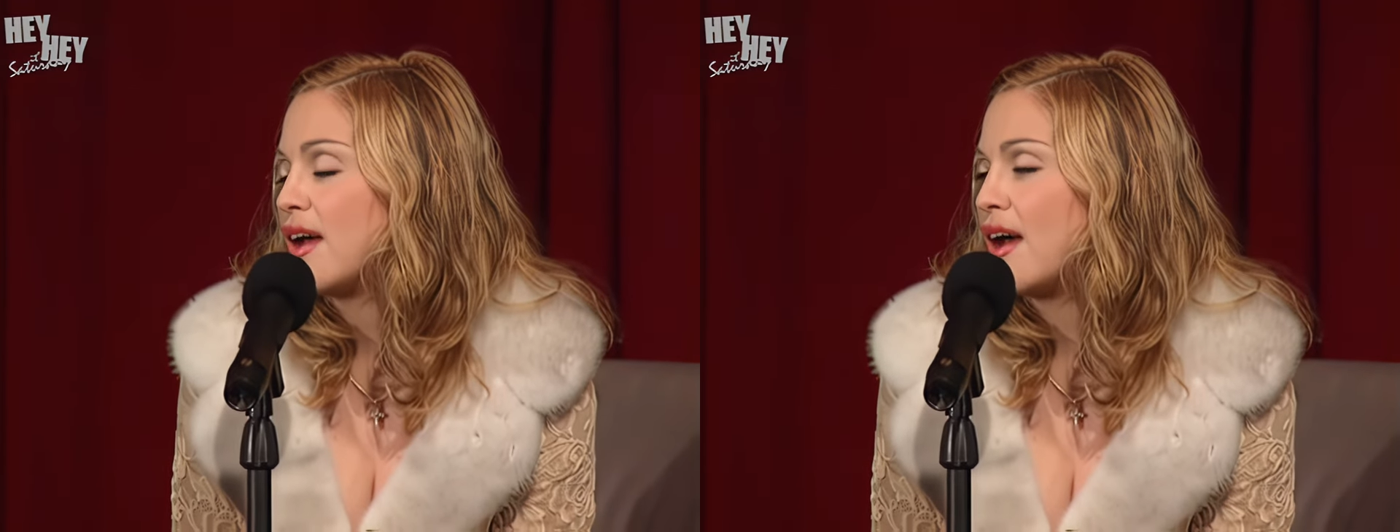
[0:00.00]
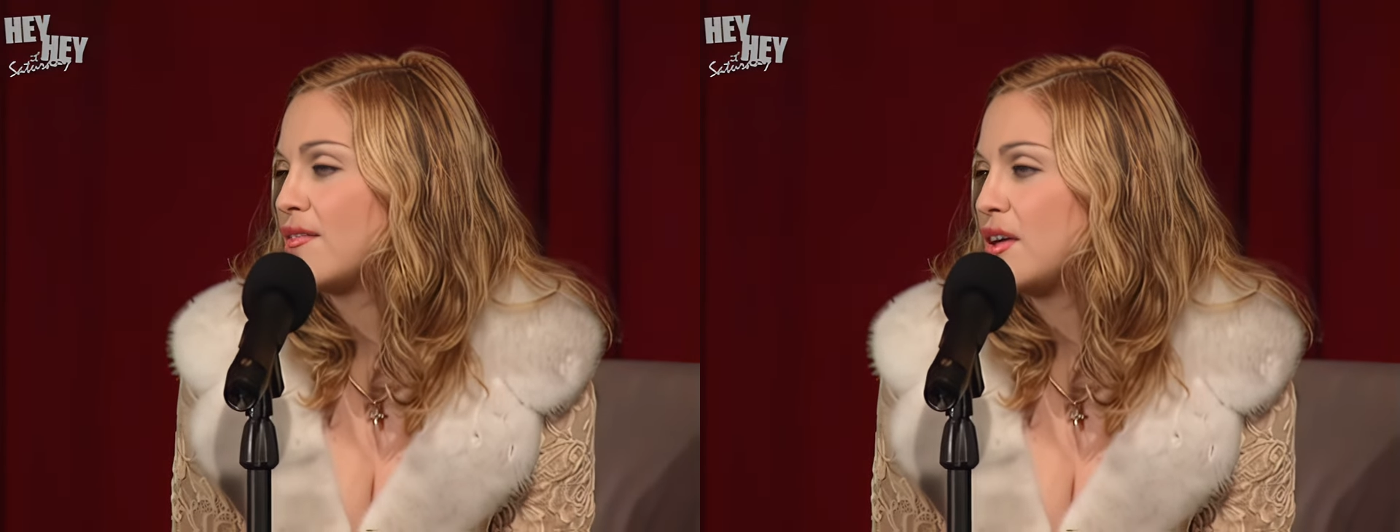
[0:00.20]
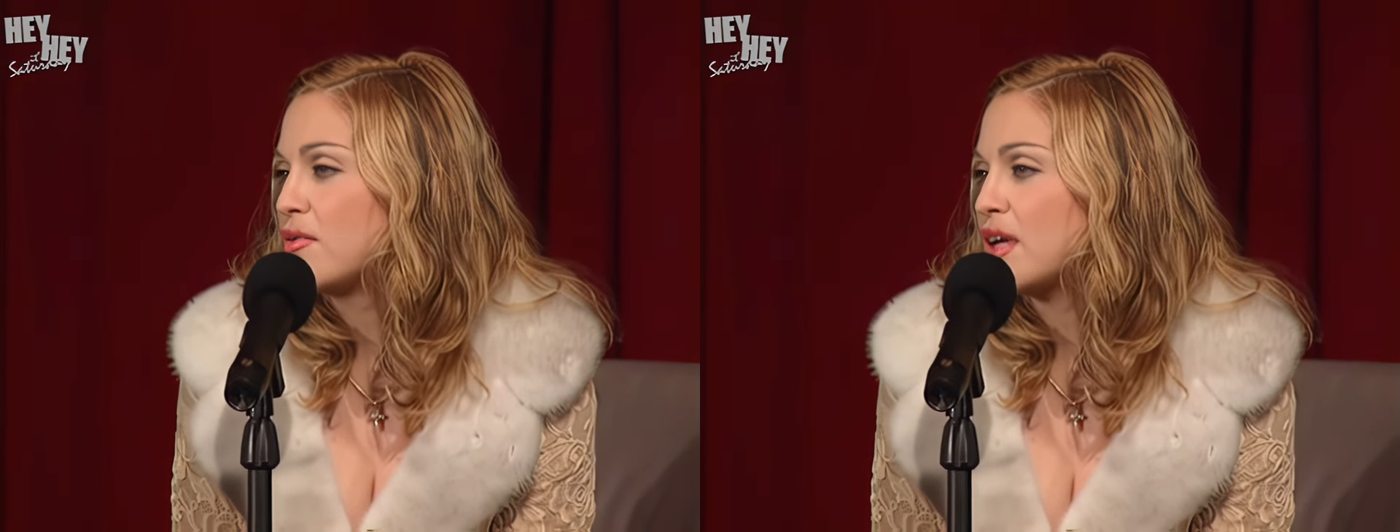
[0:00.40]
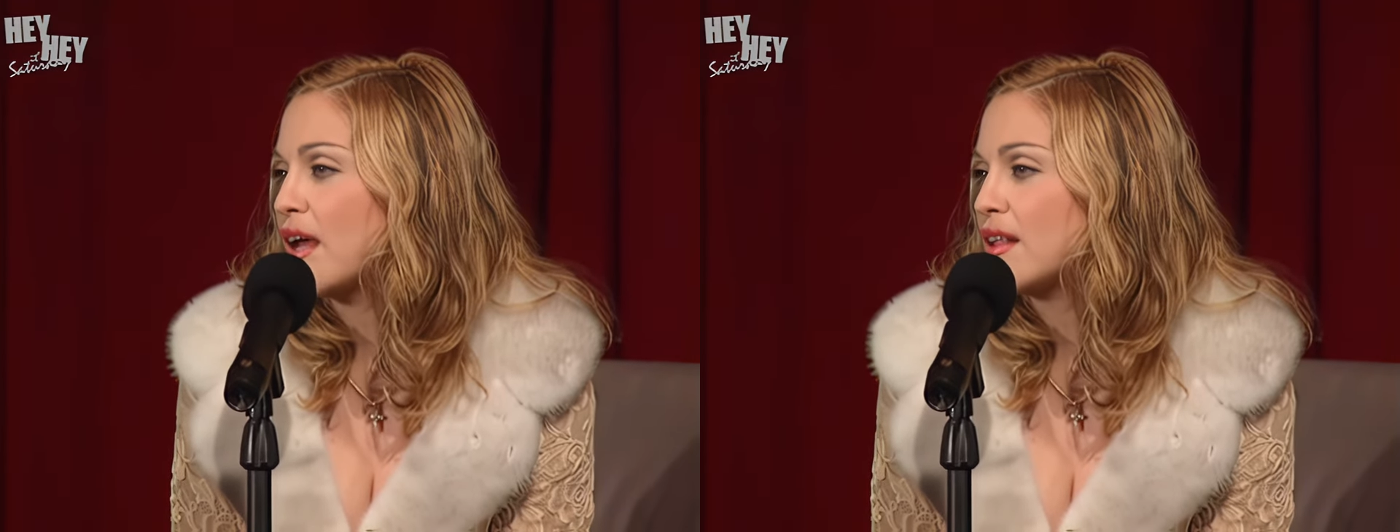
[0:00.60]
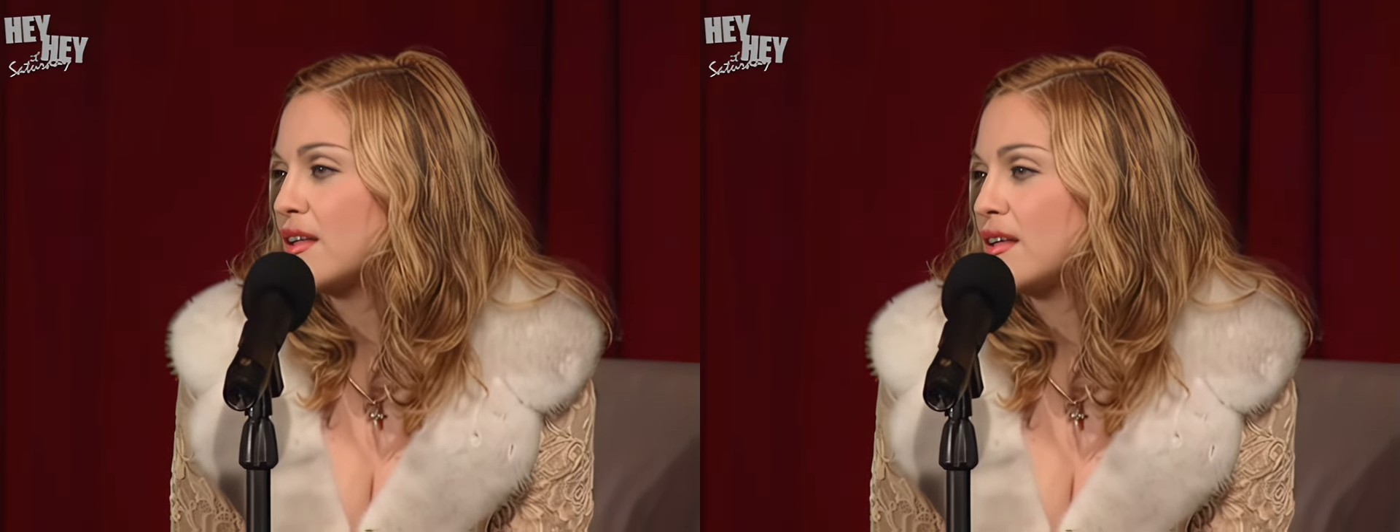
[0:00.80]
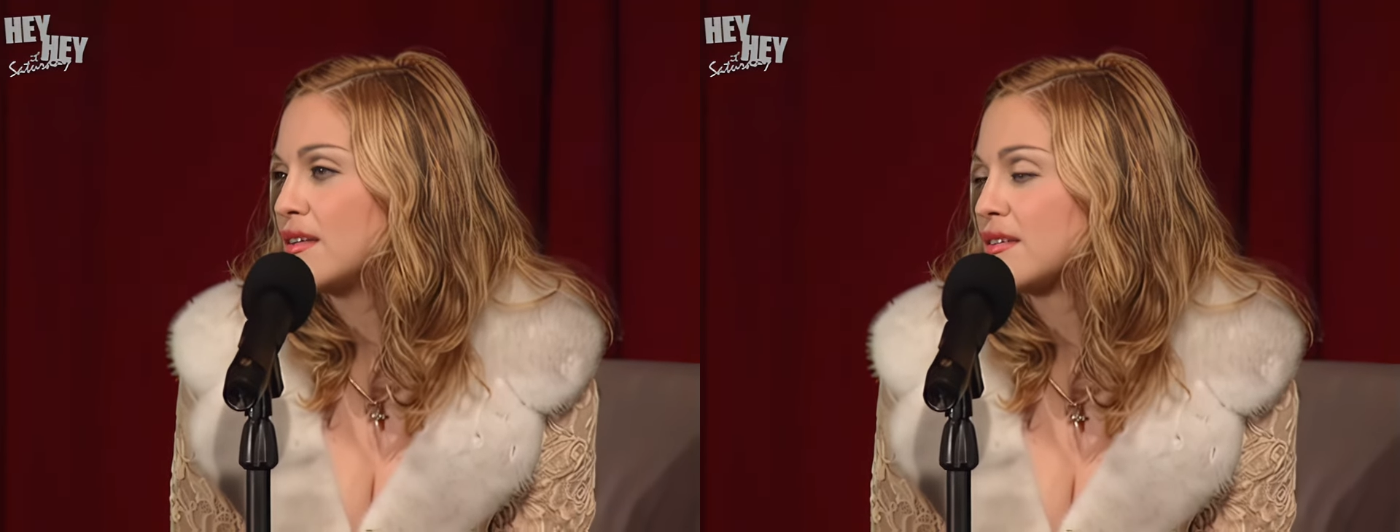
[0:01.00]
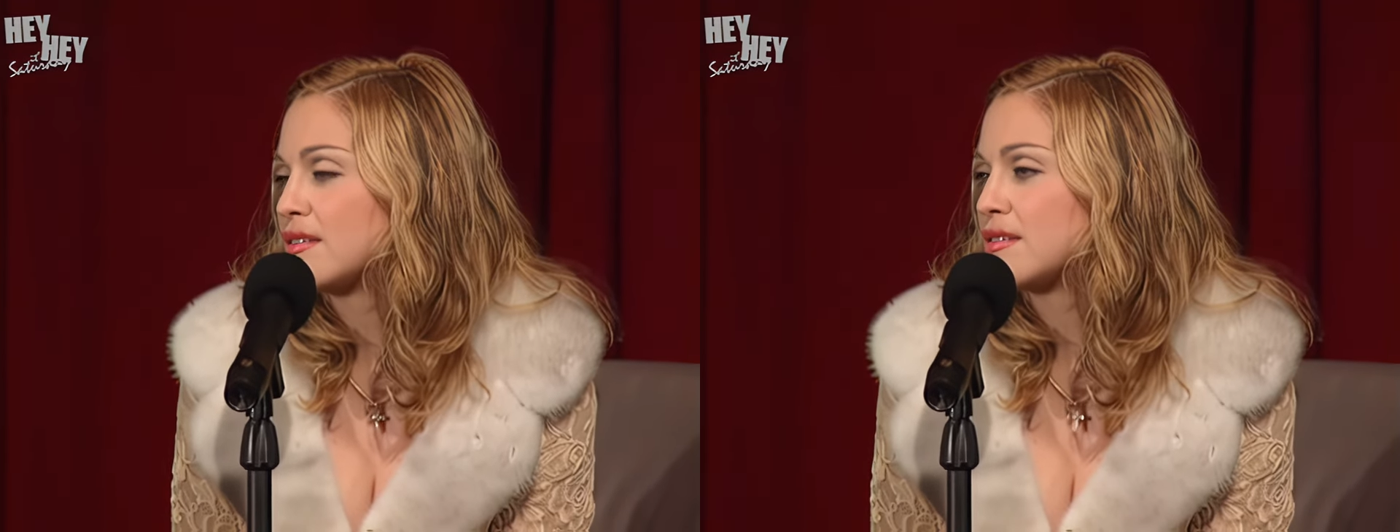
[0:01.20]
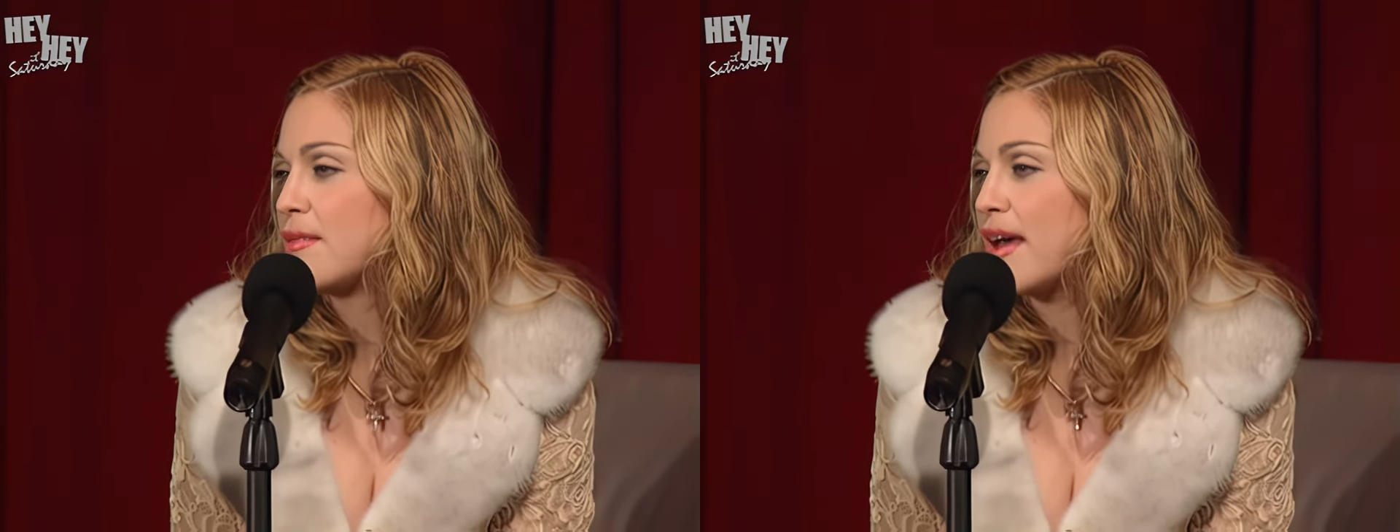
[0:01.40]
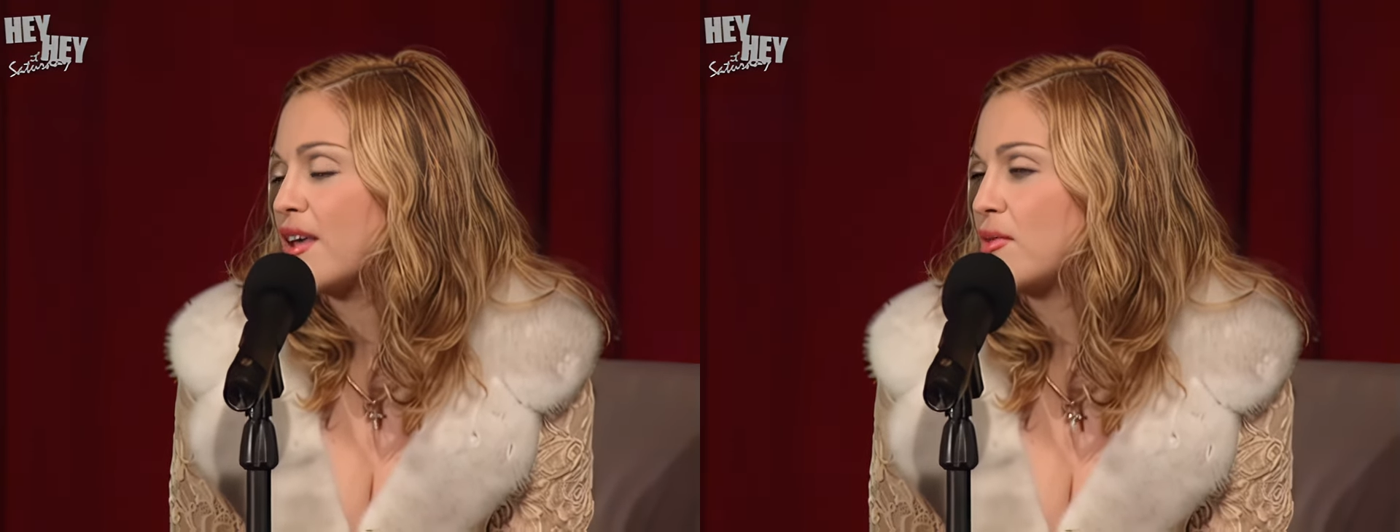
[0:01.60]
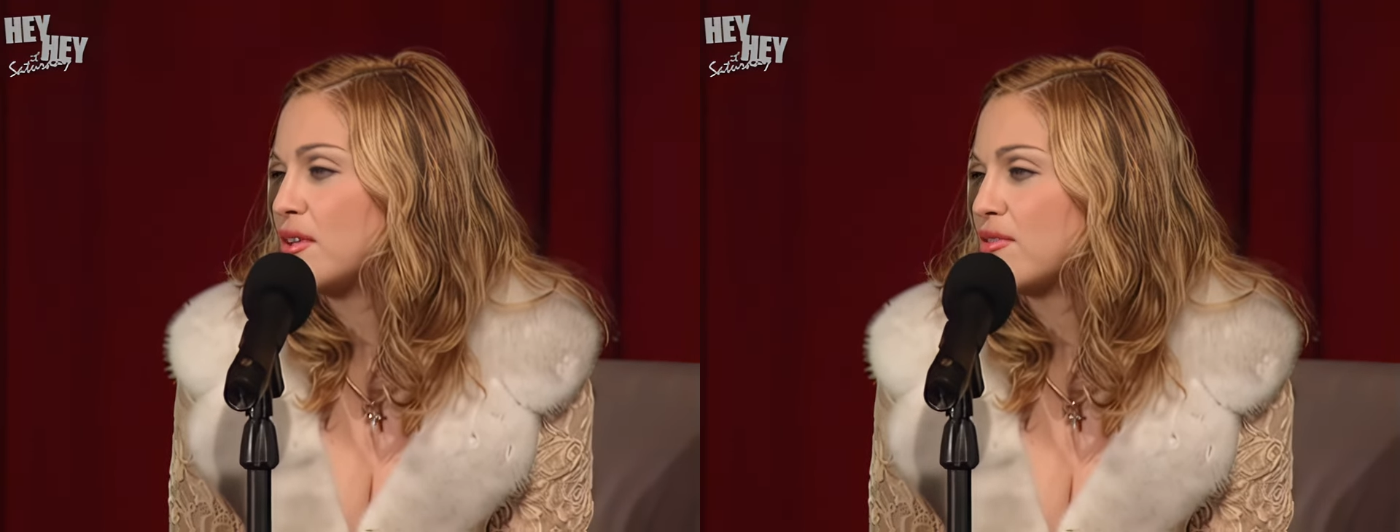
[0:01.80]
having reality
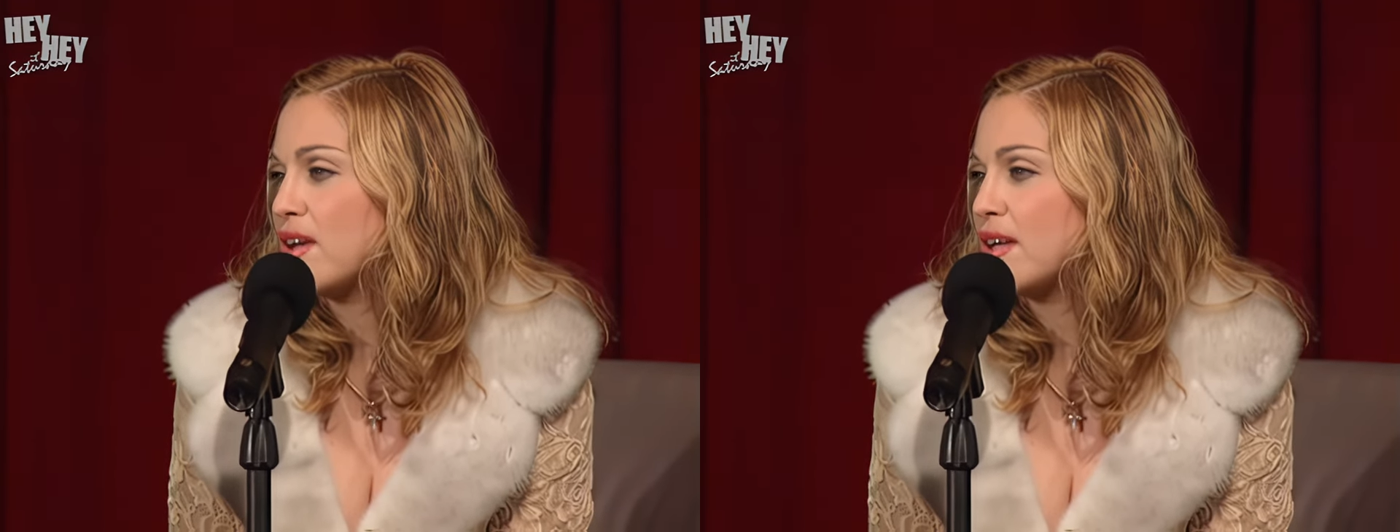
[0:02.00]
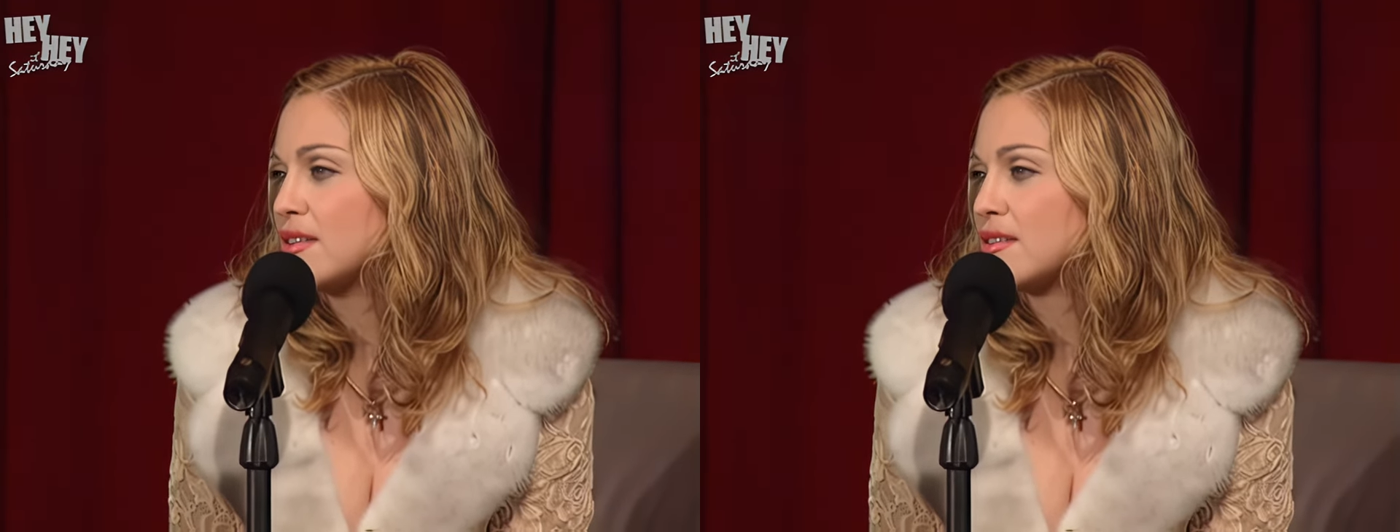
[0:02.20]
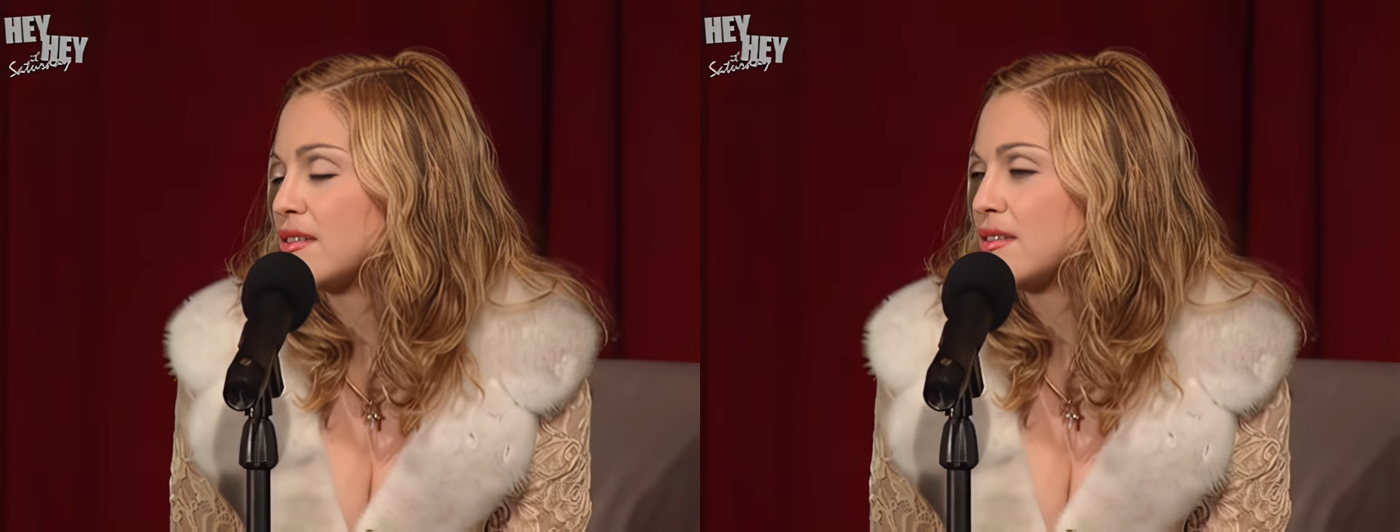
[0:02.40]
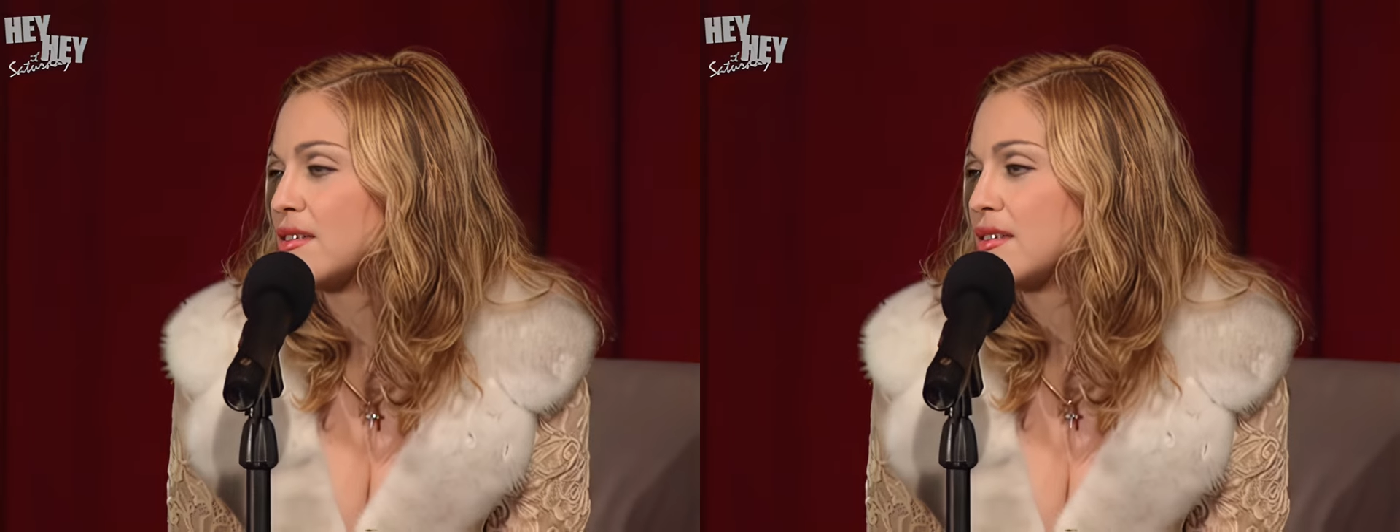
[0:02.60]
smack you in the face